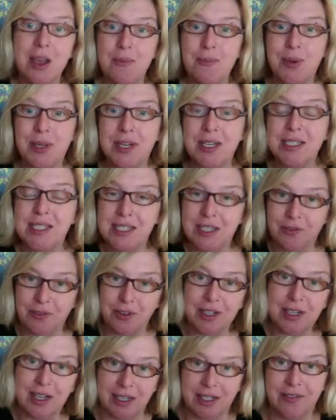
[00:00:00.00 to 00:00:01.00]
but it's a
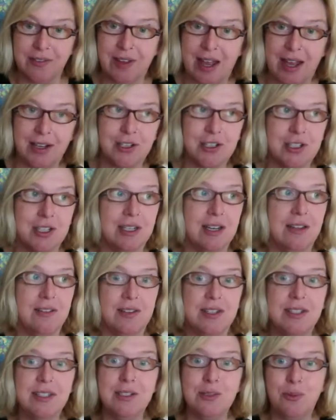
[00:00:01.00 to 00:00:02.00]
different kind of action.
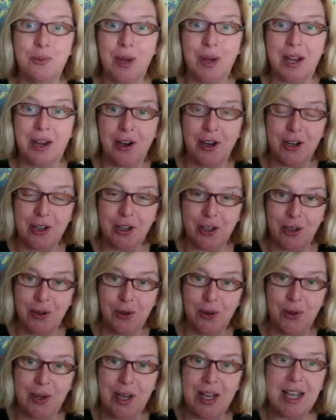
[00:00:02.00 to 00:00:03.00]
This is where
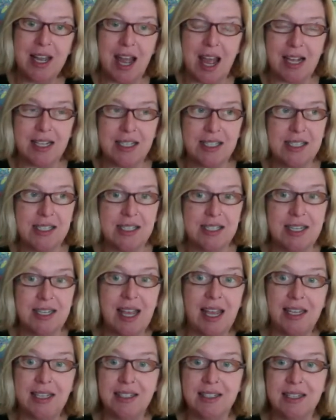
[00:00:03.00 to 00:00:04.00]
you
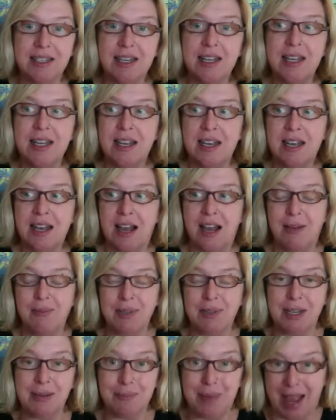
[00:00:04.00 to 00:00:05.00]
extend
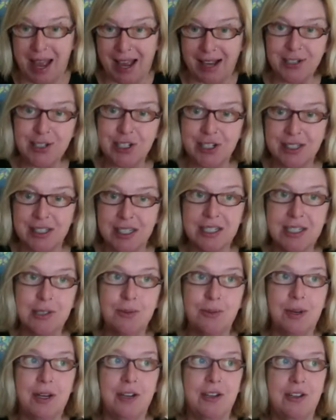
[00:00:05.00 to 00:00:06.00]
compassion. This is
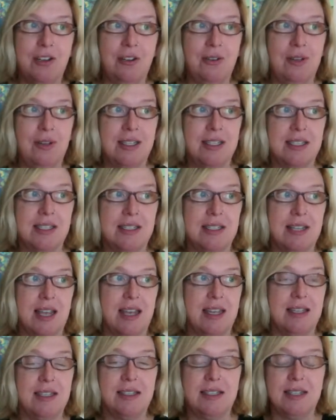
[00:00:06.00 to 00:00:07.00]
where you
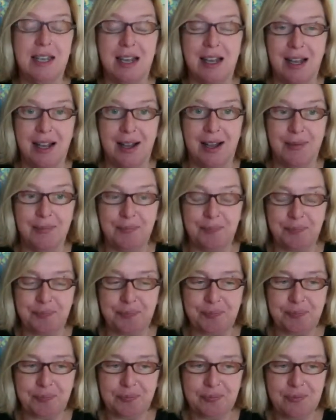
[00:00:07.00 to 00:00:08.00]
extend
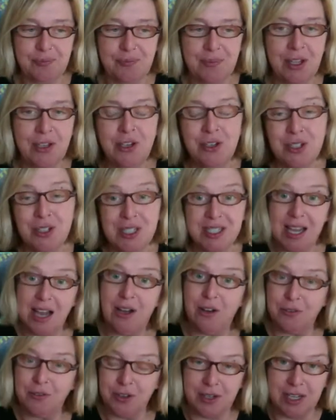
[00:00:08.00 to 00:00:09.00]

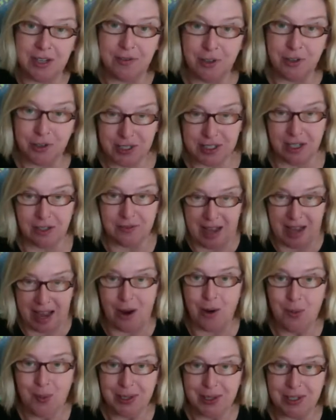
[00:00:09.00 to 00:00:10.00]
yourself. You give yourself
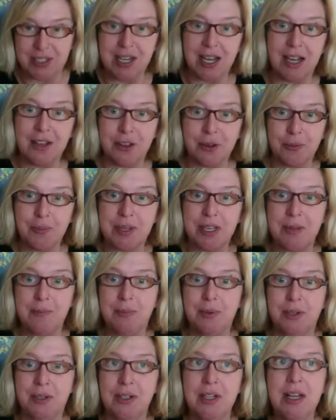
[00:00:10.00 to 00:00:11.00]
outward to other
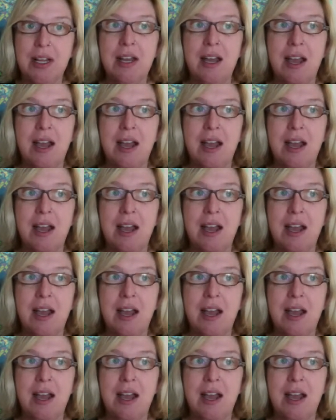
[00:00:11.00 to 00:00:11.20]
people